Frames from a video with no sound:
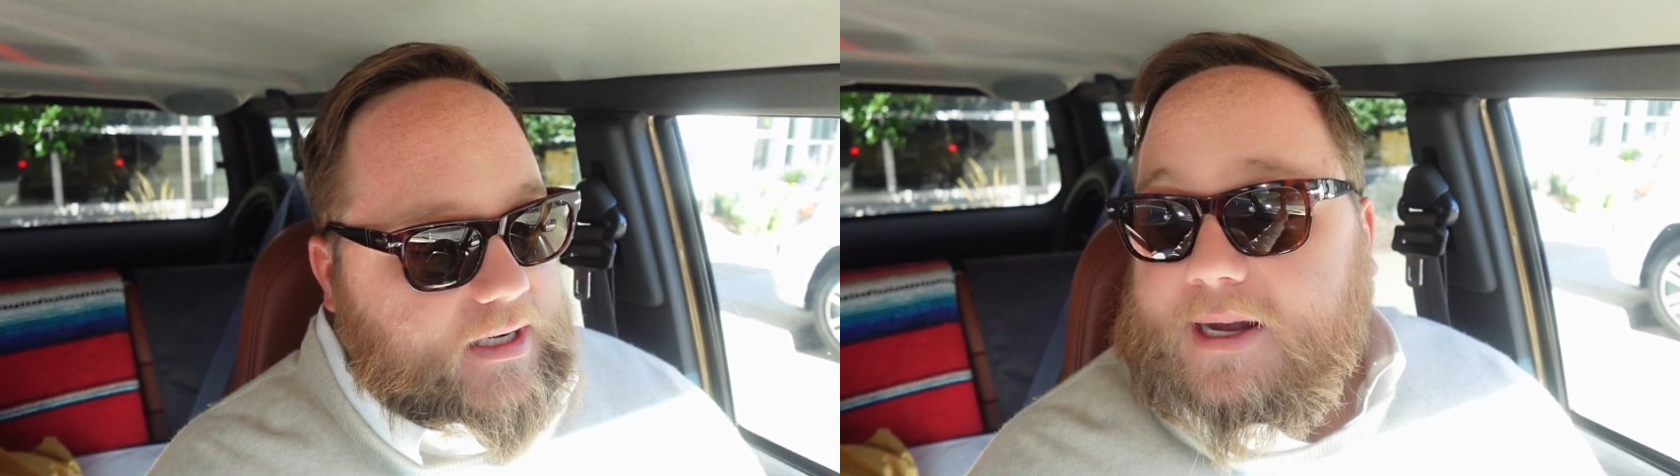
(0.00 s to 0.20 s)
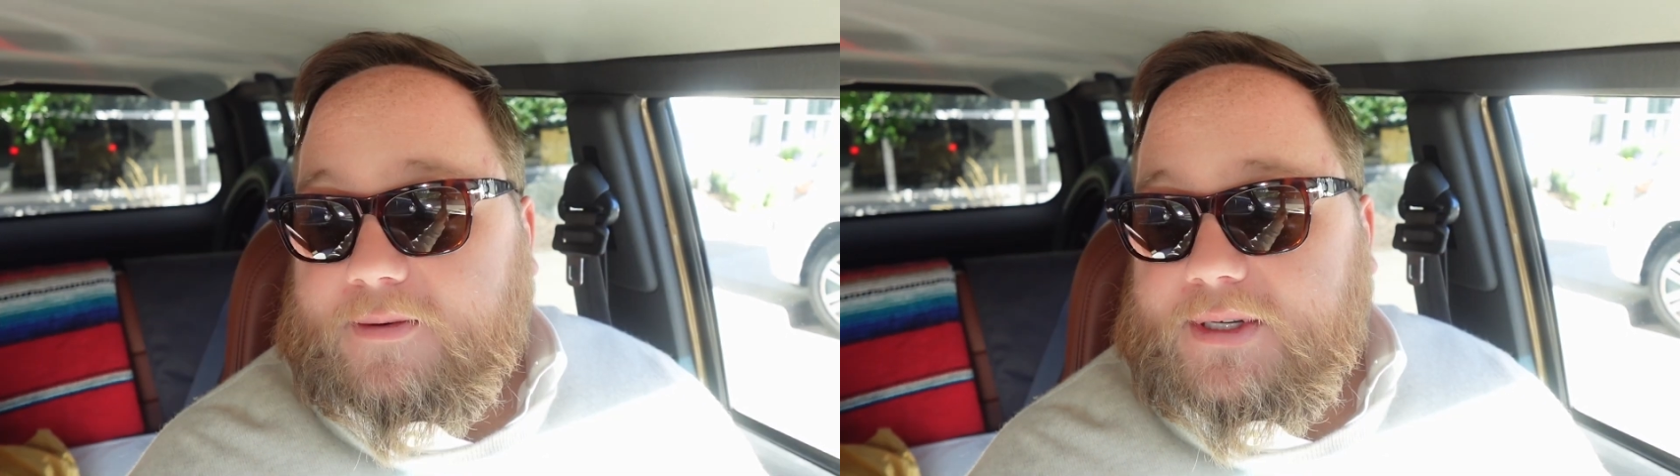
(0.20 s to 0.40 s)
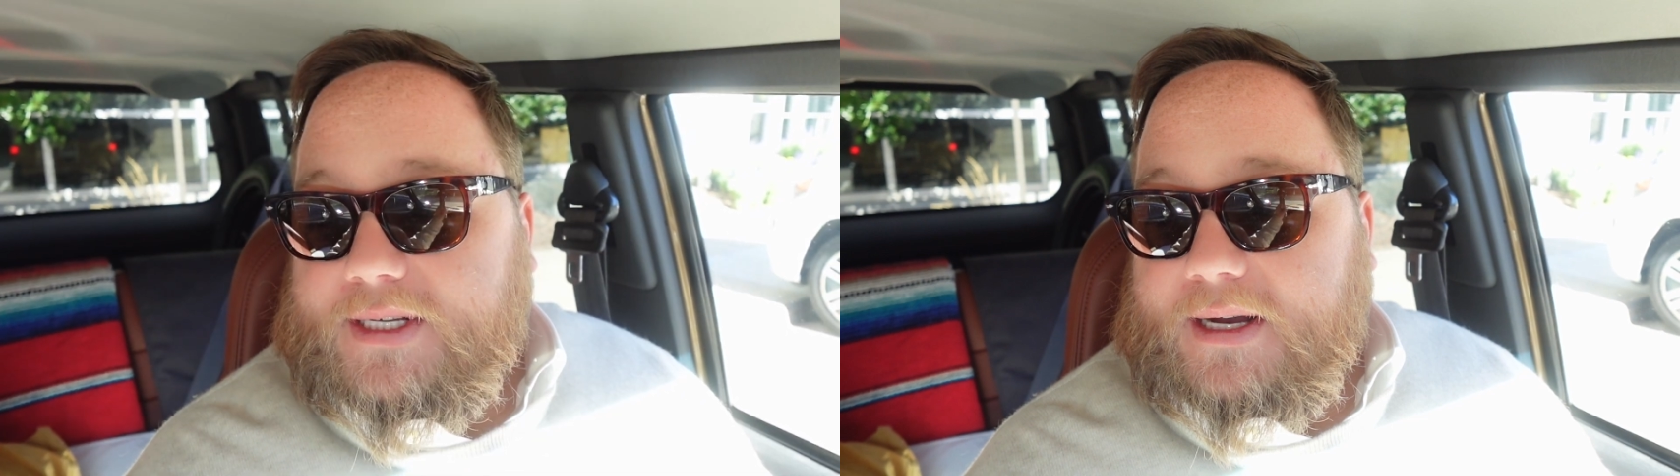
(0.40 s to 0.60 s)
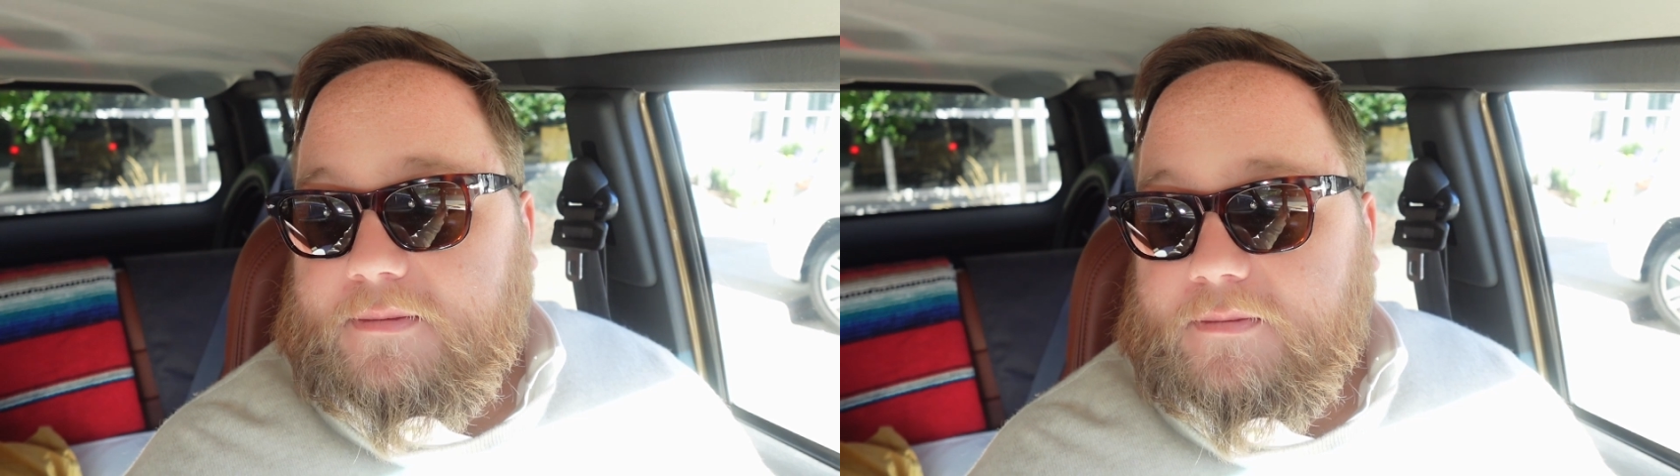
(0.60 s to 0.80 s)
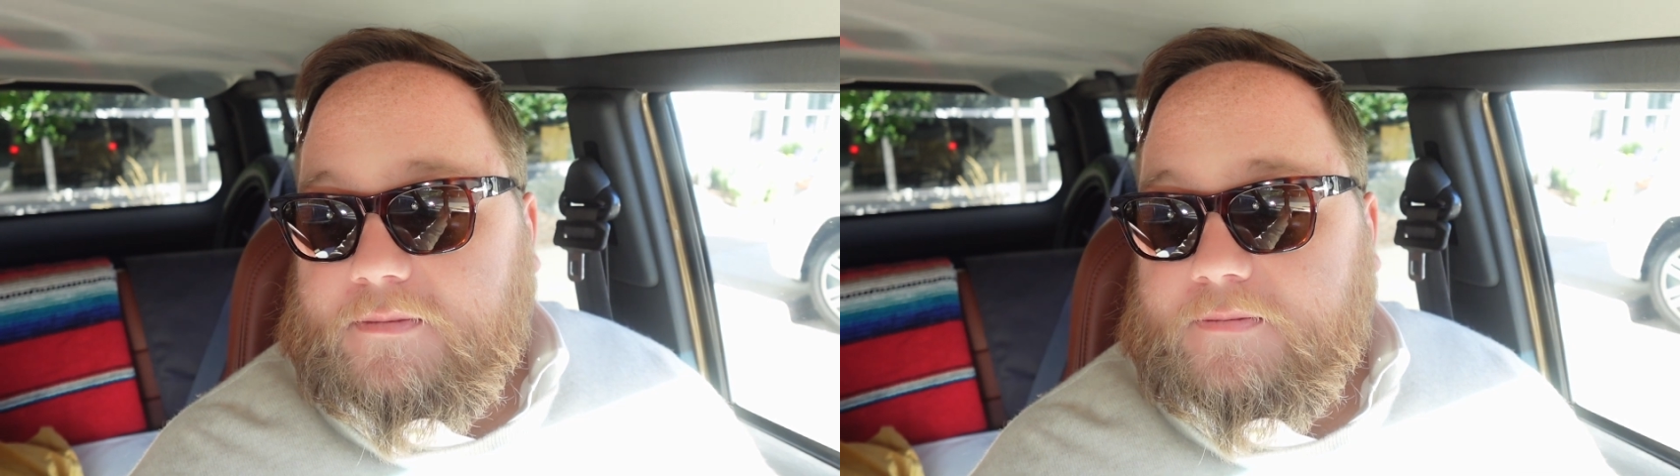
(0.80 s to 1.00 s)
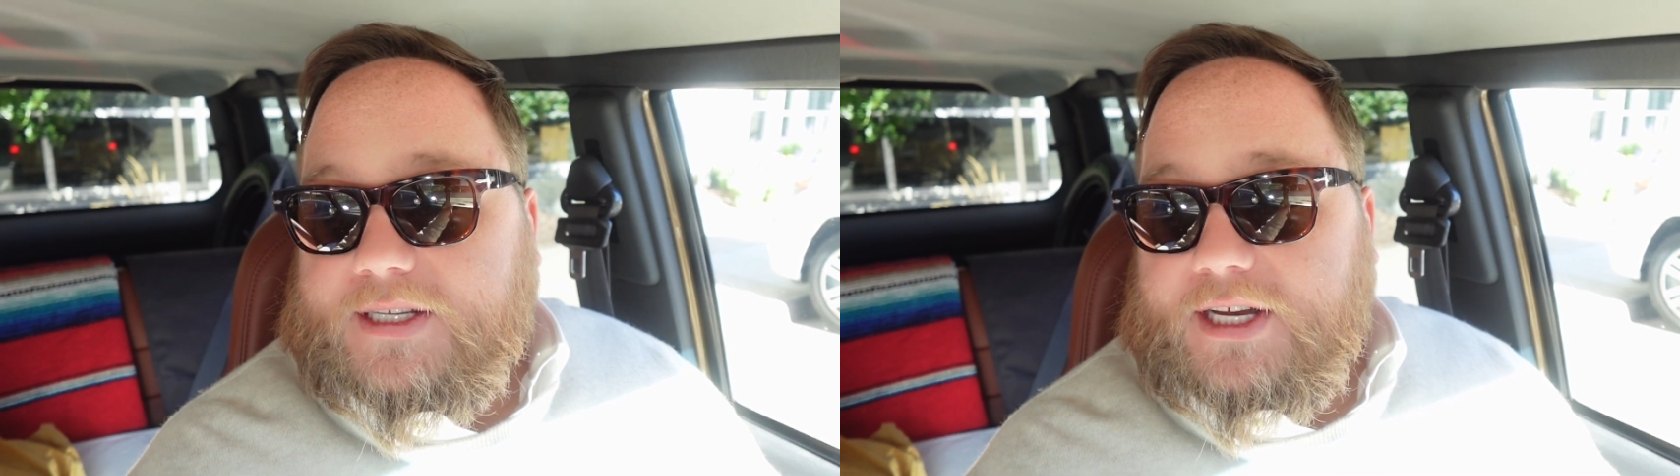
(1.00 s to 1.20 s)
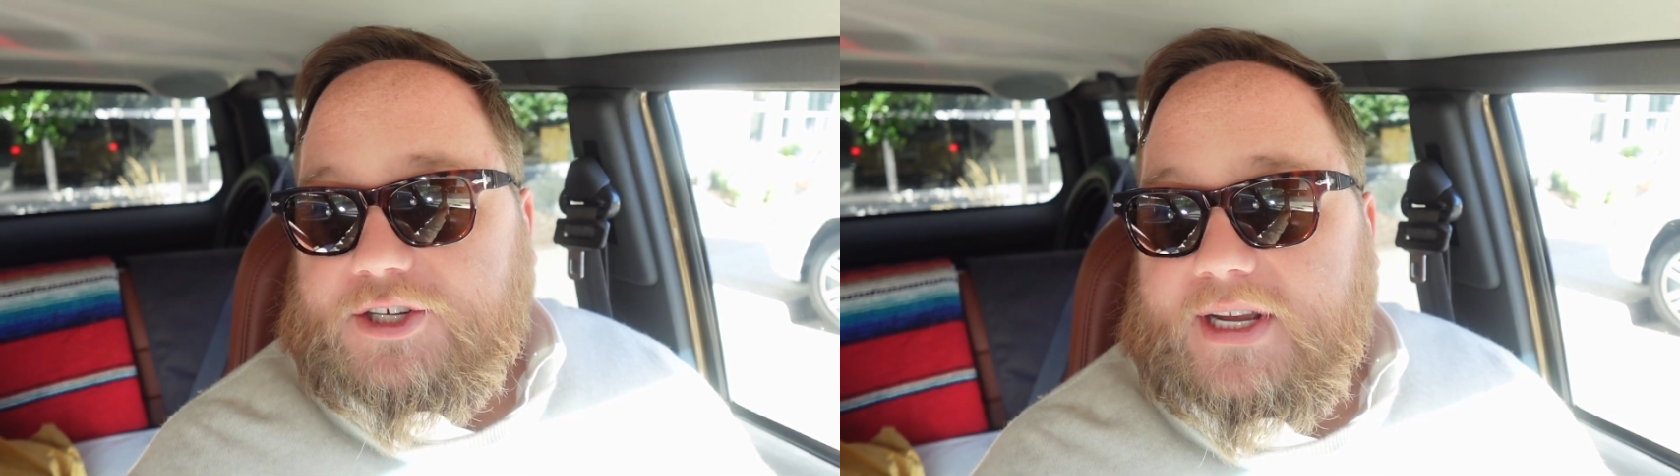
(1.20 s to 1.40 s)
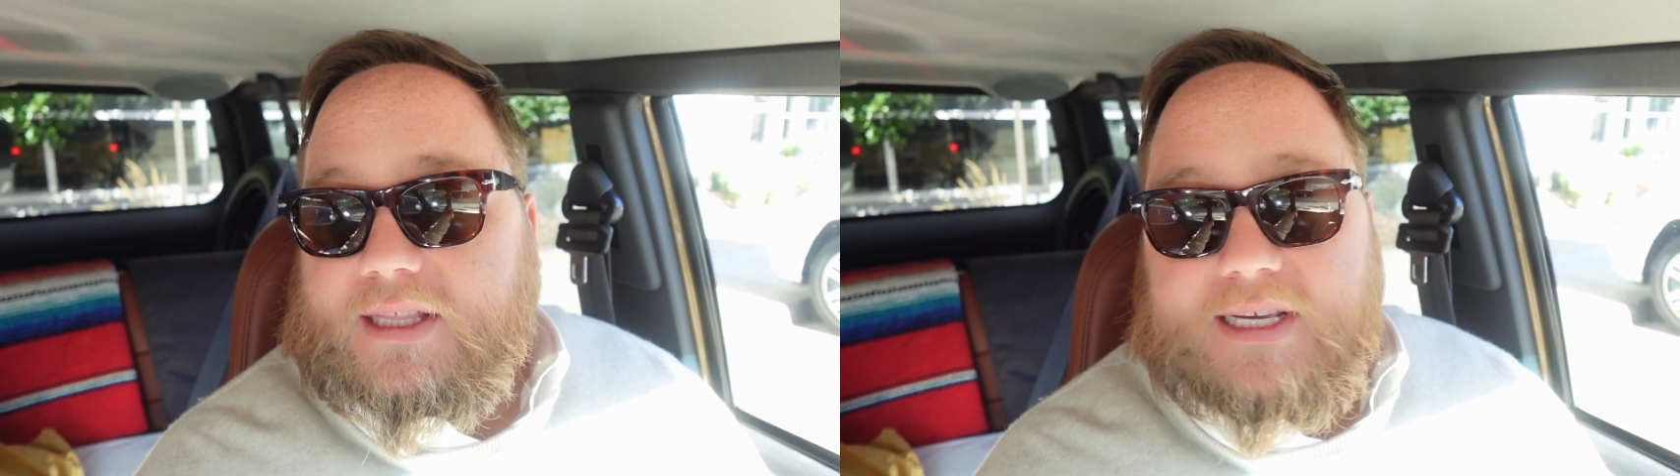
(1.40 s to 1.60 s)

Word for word: It was um, essentially a